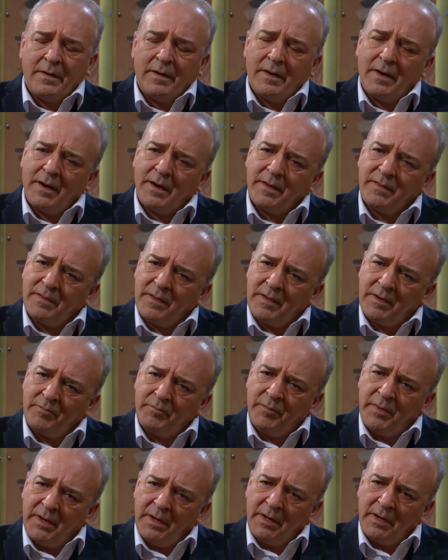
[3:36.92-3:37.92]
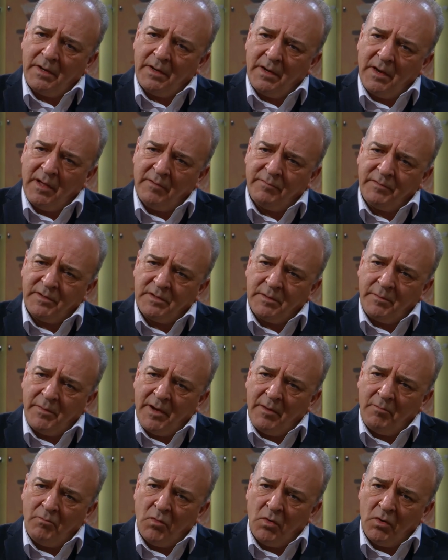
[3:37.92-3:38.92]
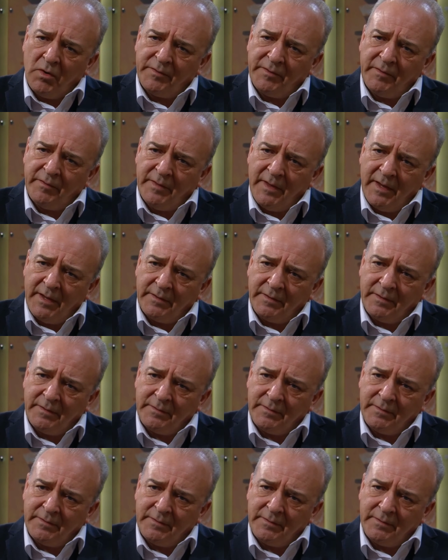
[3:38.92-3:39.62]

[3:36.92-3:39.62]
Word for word: I think being in love is about more than that.